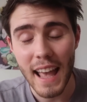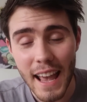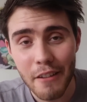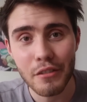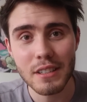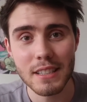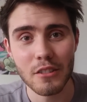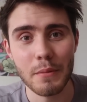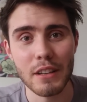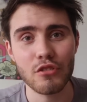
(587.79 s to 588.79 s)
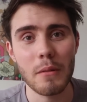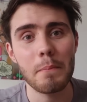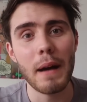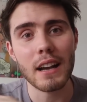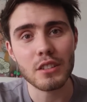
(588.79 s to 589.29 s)
every single bedroom
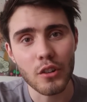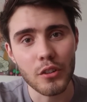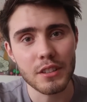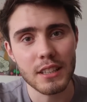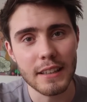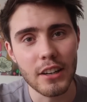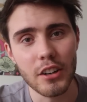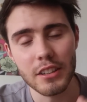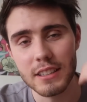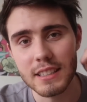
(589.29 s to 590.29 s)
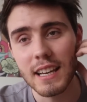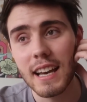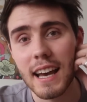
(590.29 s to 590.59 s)
backs onto the gardens,